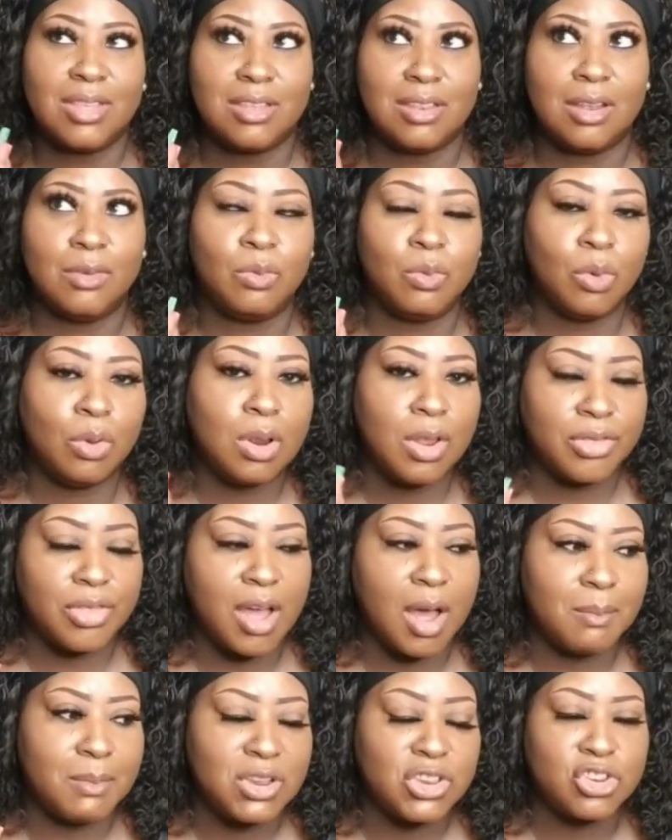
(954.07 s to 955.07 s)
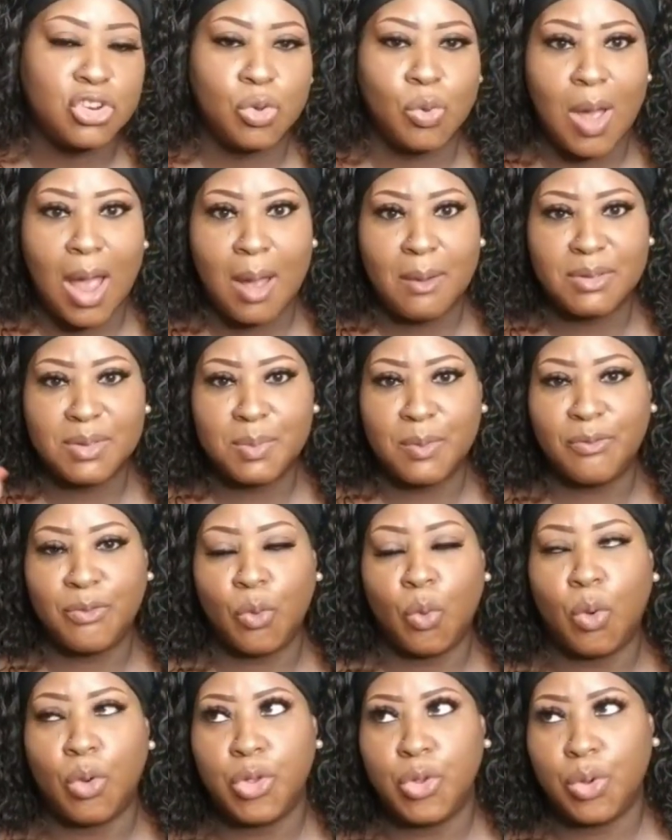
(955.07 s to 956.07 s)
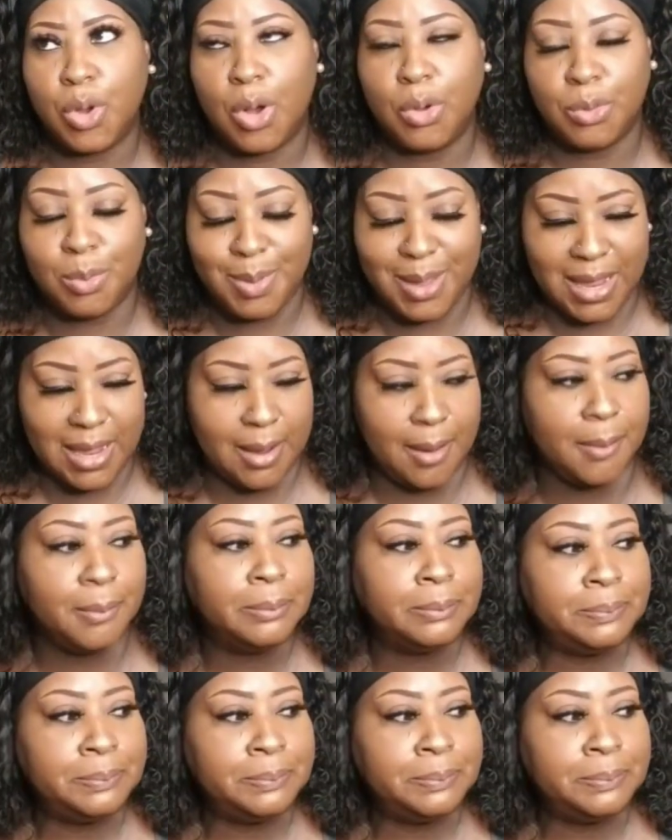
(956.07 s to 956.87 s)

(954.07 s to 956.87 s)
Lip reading: The rule of thumb is 2 hours before you go to bed.